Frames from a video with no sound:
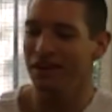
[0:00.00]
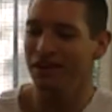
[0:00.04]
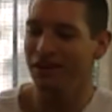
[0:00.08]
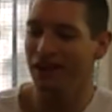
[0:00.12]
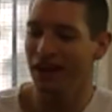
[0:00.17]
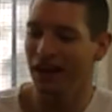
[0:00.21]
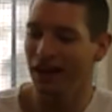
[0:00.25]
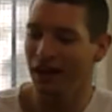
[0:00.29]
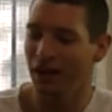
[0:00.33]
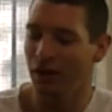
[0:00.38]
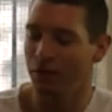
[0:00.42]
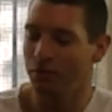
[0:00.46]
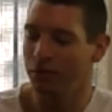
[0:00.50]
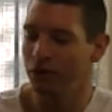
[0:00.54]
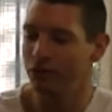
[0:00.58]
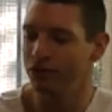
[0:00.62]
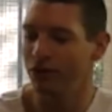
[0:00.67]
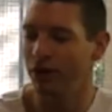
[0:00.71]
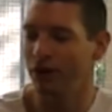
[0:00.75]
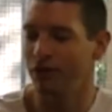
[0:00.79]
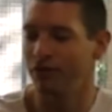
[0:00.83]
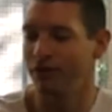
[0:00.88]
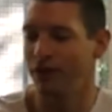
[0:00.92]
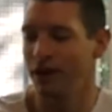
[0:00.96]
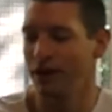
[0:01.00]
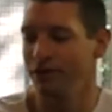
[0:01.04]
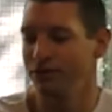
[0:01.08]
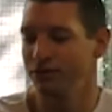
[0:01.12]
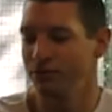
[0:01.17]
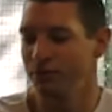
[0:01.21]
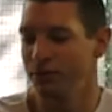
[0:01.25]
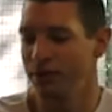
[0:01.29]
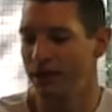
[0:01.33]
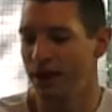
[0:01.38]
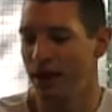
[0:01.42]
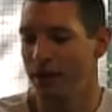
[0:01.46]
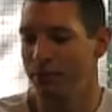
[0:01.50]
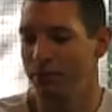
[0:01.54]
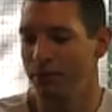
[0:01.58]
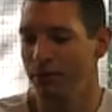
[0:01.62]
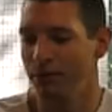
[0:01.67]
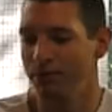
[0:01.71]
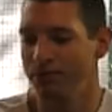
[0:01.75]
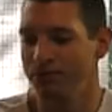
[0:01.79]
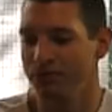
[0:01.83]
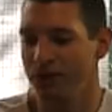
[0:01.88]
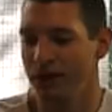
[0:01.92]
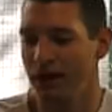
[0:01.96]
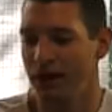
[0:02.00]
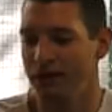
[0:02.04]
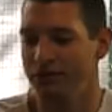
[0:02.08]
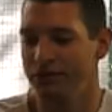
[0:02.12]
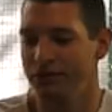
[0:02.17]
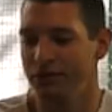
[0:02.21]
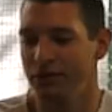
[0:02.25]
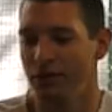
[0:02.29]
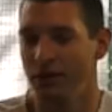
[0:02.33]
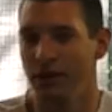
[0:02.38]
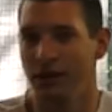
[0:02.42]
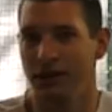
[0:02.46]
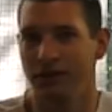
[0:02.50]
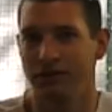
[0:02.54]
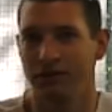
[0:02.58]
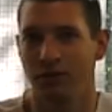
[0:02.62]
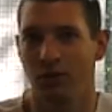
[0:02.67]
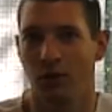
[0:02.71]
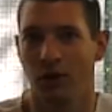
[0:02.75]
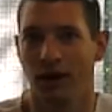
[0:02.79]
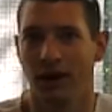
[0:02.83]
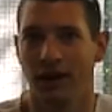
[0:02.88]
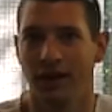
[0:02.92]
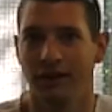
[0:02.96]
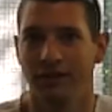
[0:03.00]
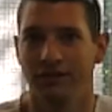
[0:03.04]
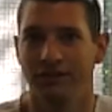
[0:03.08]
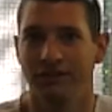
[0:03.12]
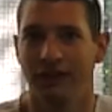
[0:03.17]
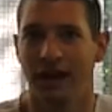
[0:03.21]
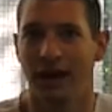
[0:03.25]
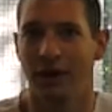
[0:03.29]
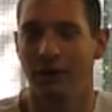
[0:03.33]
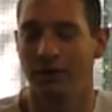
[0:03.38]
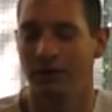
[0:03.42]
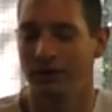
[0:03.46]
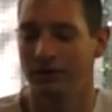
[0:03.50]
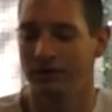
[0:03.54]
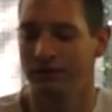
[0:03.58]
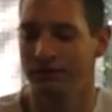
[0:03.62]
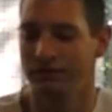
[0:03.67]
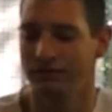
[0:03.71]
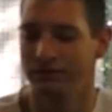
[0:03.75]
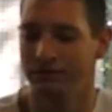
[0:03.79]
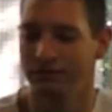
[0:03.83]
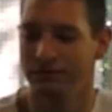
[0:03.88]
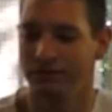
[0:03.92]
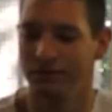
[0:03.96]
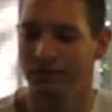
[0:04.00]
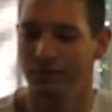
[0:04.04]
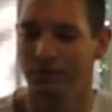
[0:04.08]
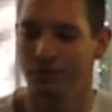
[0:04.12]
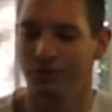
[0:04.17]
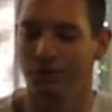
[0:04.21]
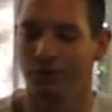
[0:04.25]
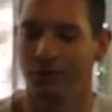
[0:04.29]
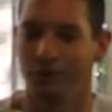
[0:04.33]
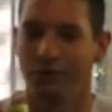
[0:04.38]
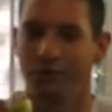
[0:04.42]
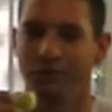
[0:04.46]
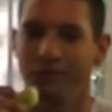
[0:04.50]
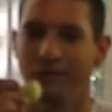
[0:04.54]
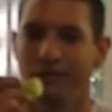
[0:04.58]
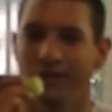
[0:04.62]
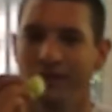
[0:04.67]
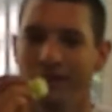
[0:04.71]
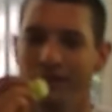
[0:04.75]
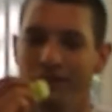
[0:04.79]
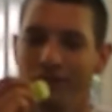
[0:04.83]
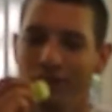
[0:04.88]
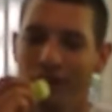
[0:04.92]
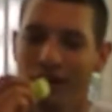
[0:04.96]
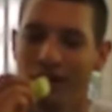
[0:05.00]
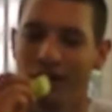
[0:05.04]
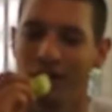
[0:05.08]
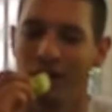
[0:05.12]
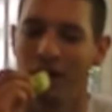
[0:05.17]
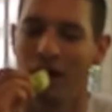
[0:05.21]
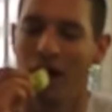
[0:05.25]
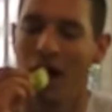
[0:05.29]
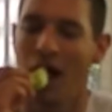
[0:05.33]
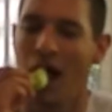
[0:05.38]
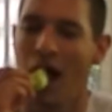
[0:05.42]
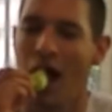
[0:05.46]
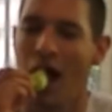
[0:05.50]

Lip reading: Okay, I'm going to try Granny Smith apple, and as you know, that's quite a sour fruit, so let's try it out.